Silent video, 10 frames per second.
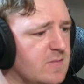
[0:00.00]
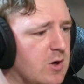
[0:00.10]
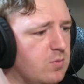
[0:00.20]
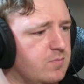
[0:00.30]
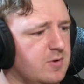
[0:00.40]

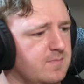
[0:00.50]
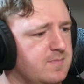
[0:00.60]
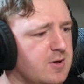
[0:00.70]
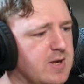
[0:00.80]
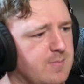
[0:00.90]
Oh,
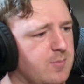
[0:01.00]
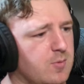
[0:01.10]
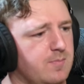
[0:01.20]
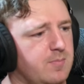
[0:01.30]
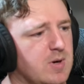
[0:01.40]
okay.
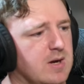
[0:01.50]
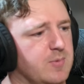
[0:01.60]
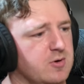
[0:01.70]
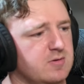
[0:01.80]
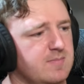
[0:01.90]
Uh,
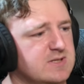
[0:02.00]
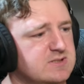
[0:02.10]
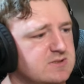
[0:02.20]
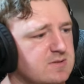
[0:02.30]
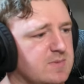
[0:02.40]
Burton
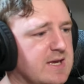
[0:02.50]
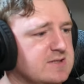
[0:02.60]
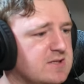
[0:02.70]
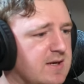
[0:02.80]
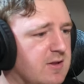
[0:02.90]
missed some
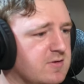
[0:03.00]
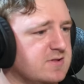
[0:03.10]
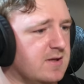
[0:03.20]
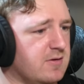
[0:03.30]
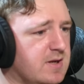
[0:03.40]
kicks today. Looks
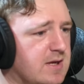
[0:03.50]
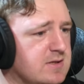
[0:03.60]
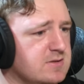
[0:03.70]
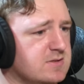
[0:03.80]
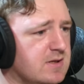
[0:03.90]
like okay,
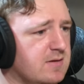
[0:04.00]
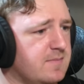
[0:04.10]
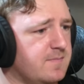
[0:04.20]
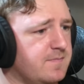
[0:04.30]
interesting.